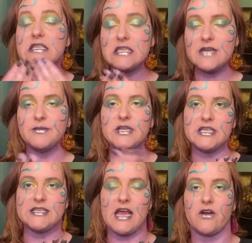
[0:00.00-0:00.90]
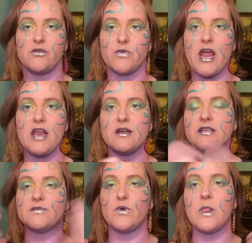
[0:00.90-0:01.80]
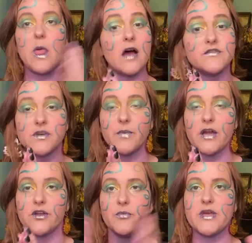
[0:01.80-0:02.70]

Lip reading: deeply discounted rate, because we love to bundle,